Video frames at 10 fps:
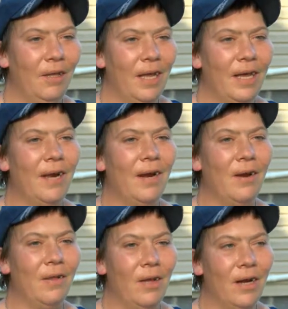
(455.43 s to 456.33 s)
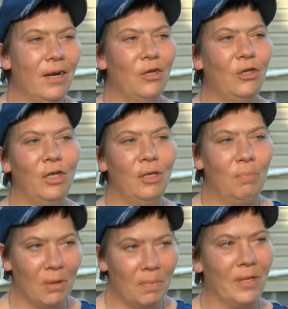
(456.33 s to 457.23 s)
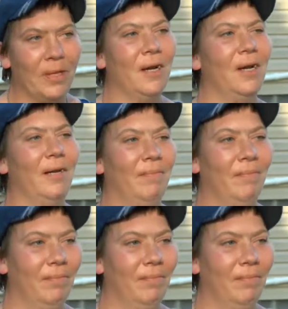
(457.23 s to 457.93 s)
When they get out of line, she'd put them in line.